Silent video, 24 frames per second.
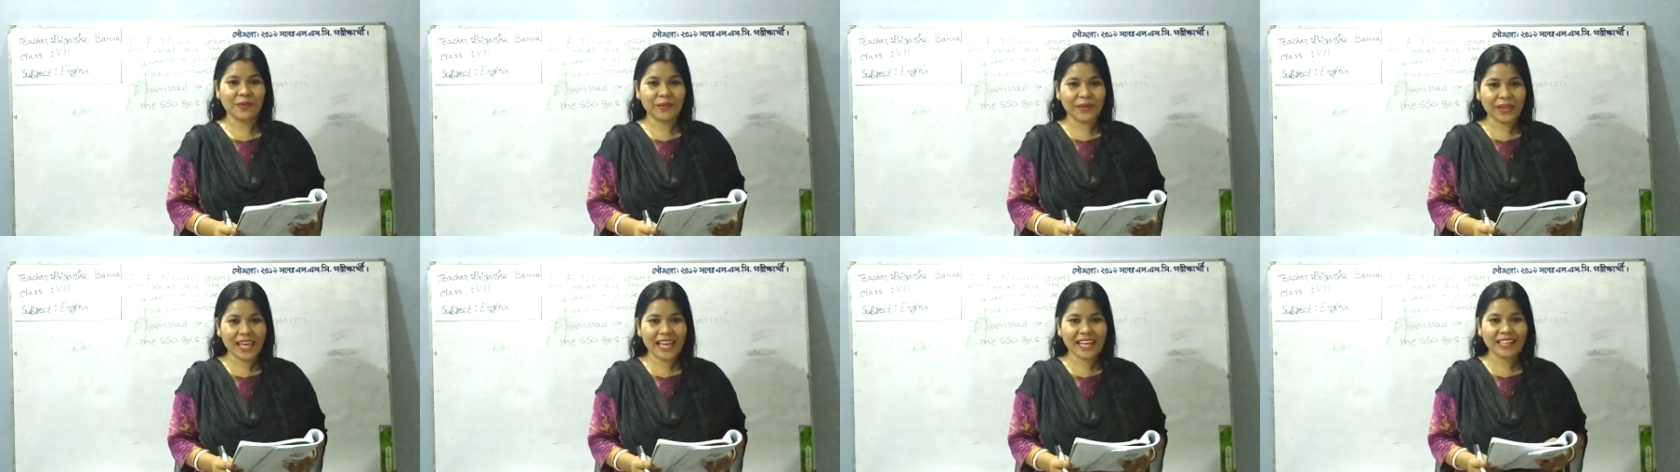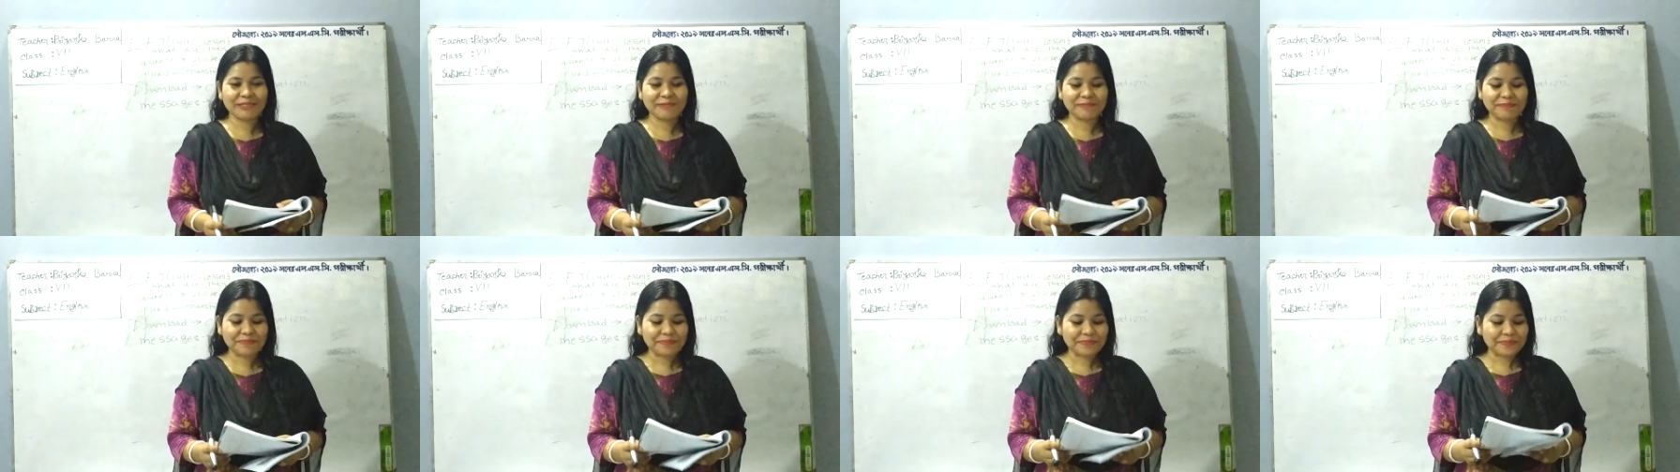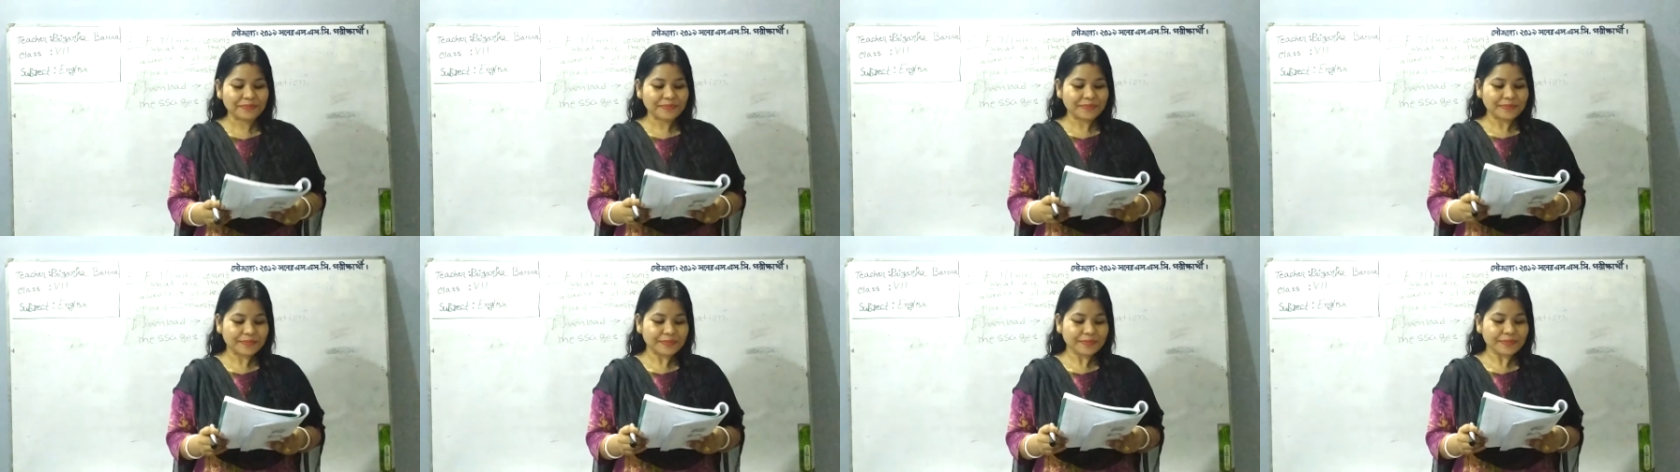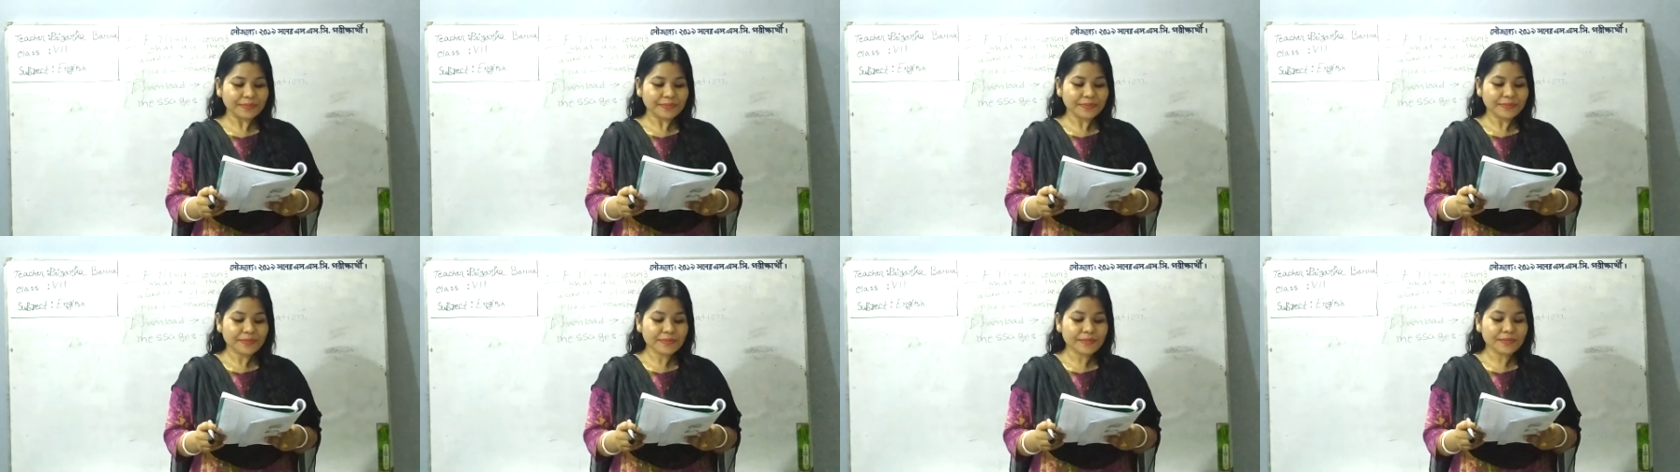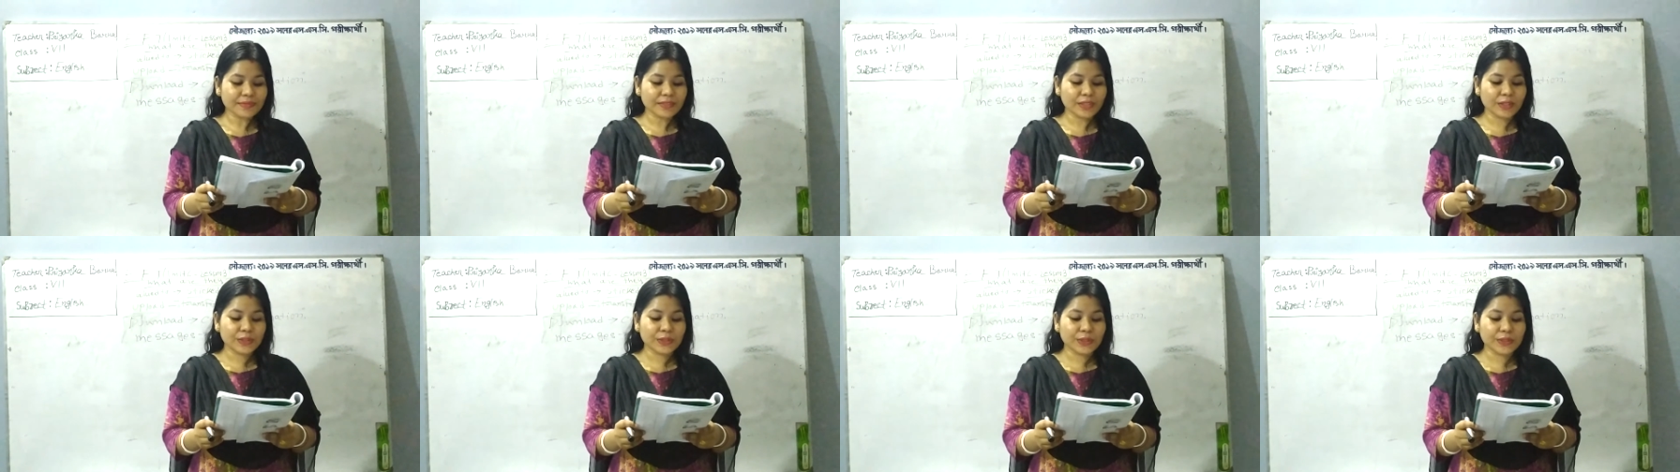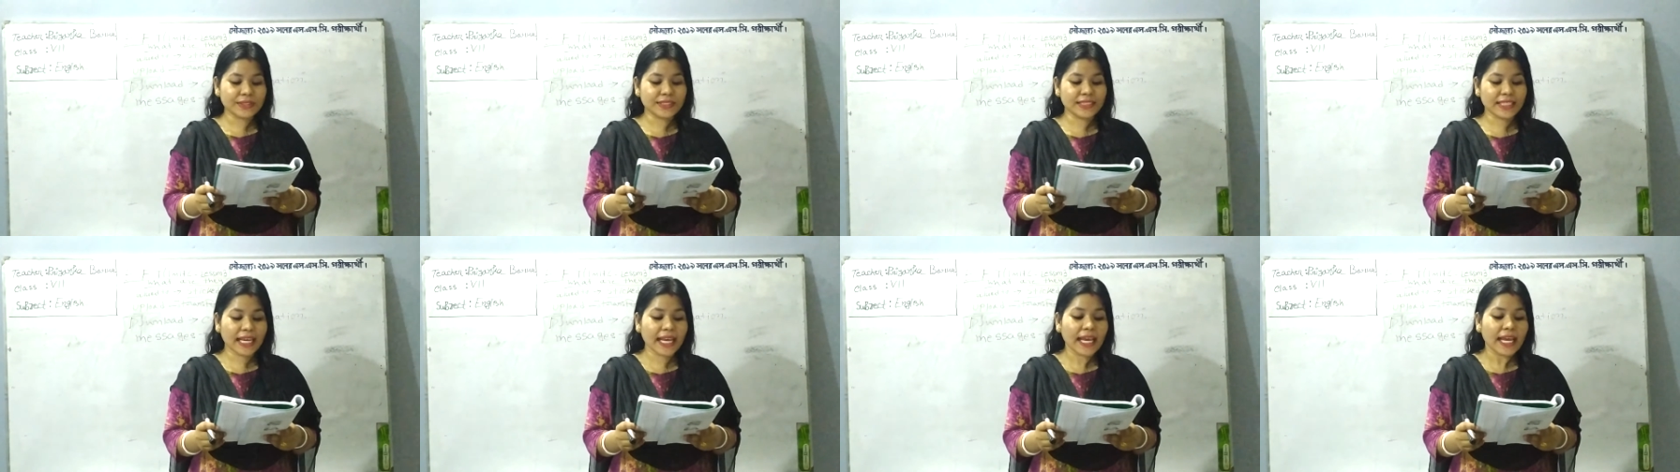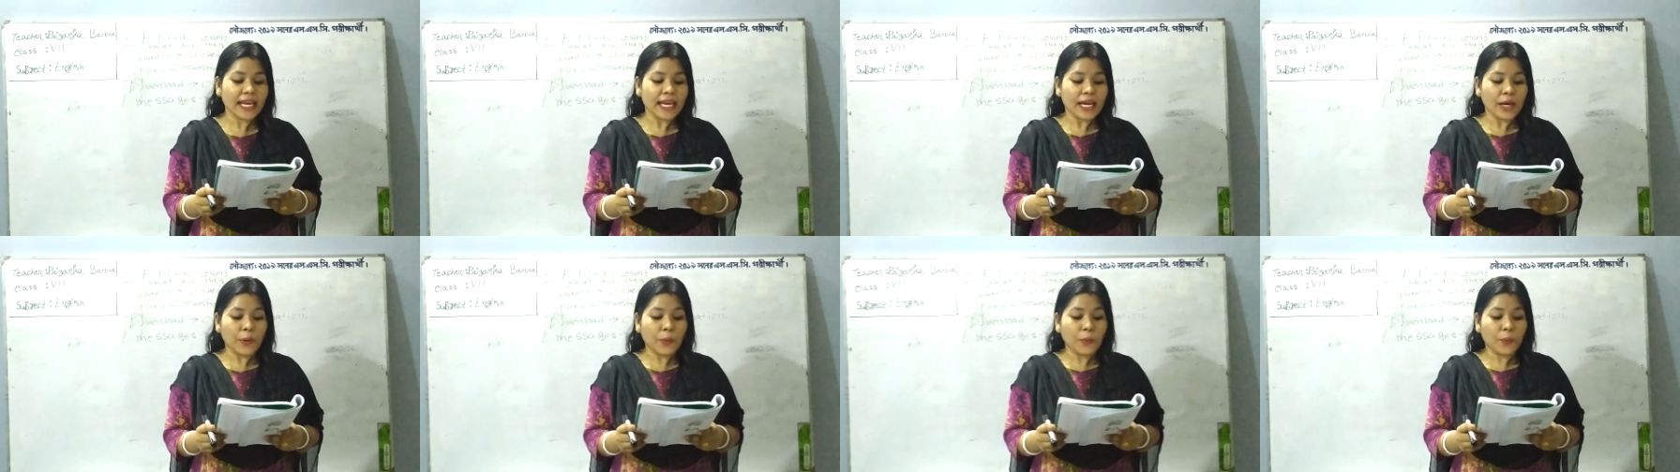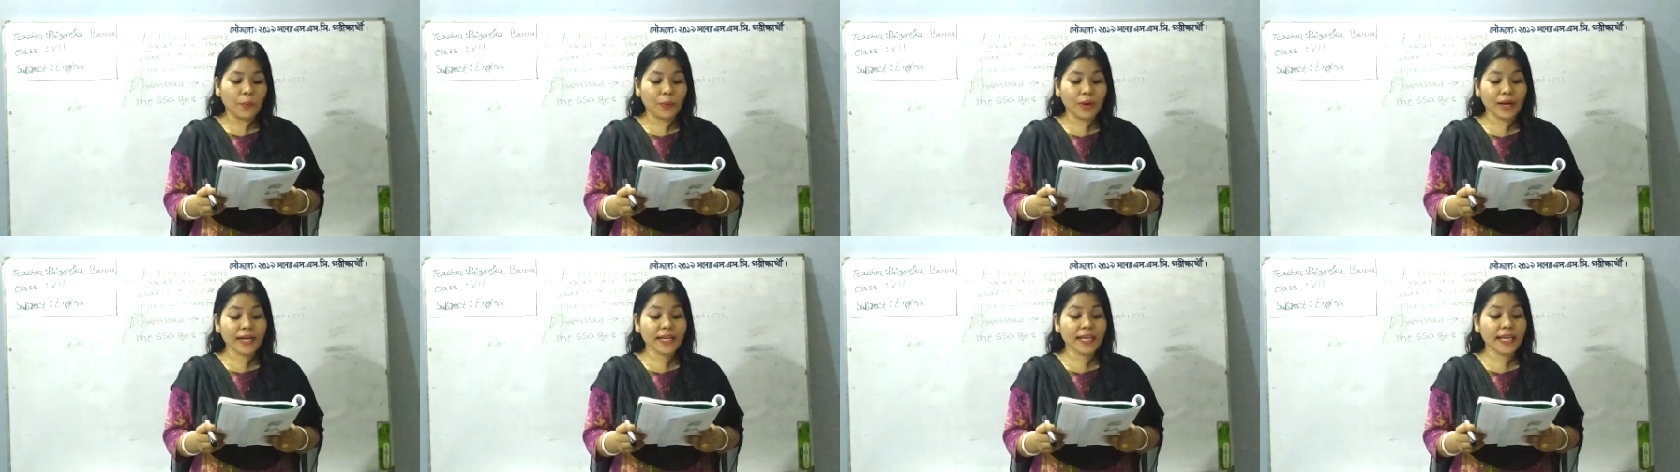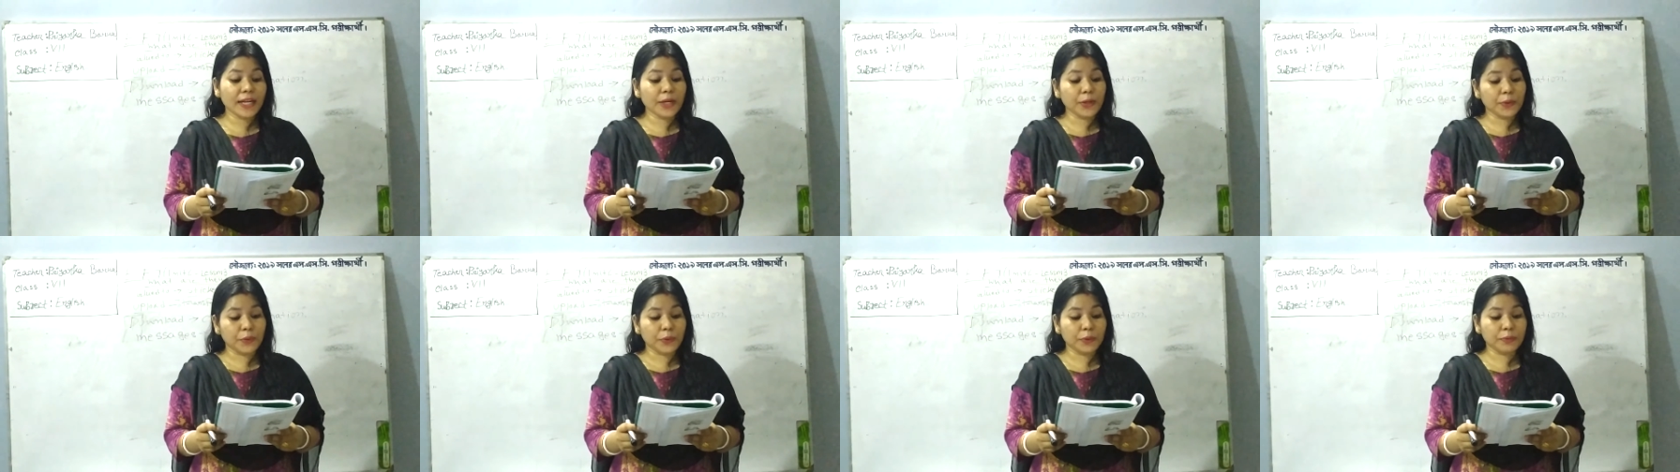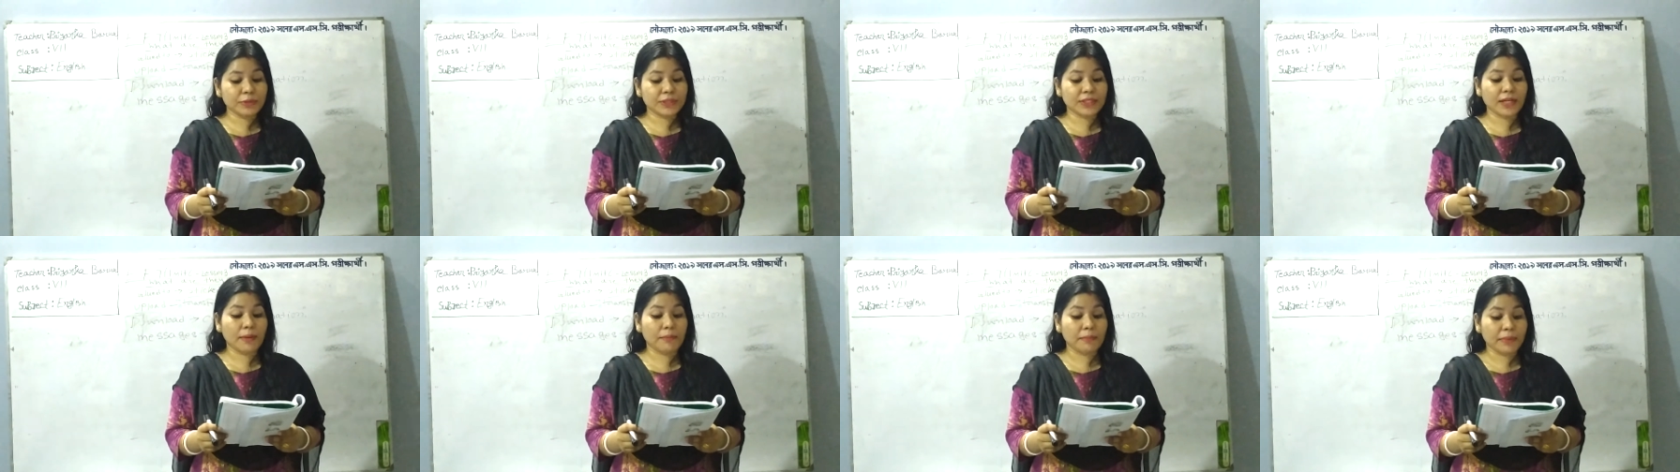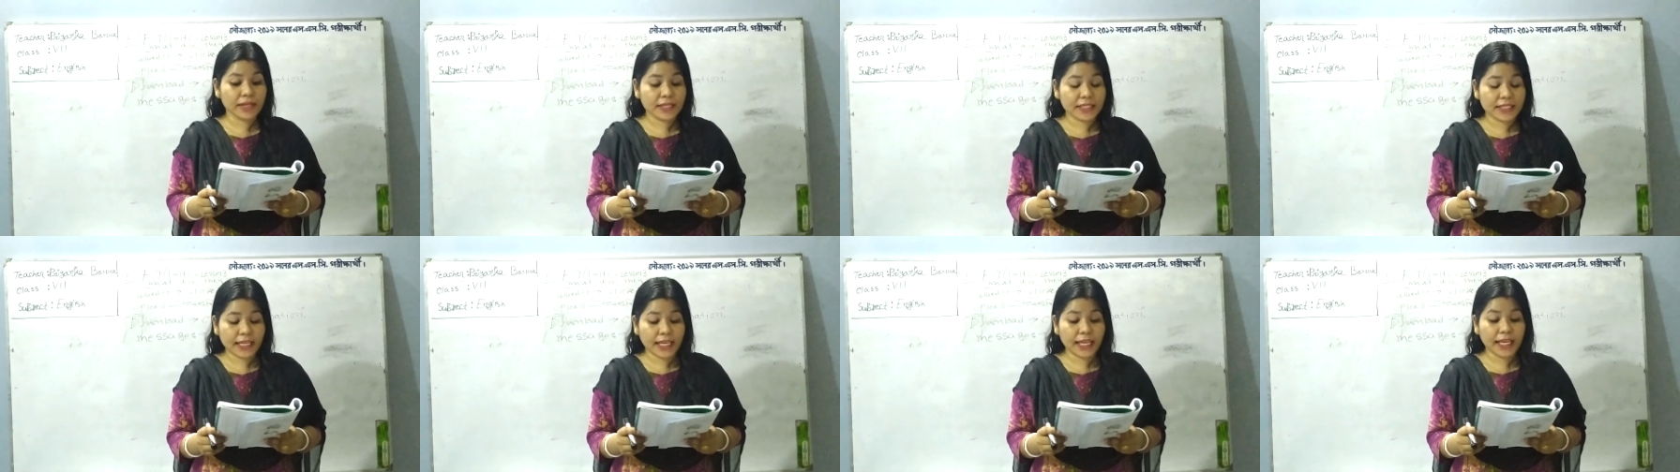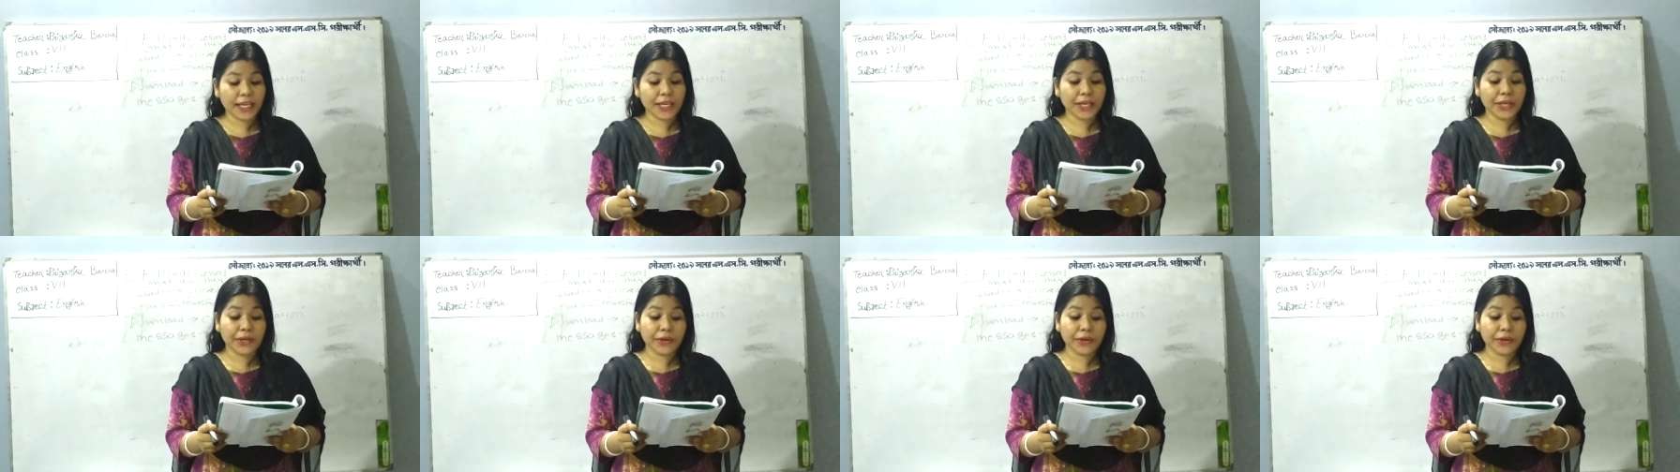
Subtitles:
Okay, so see, work in groups number D.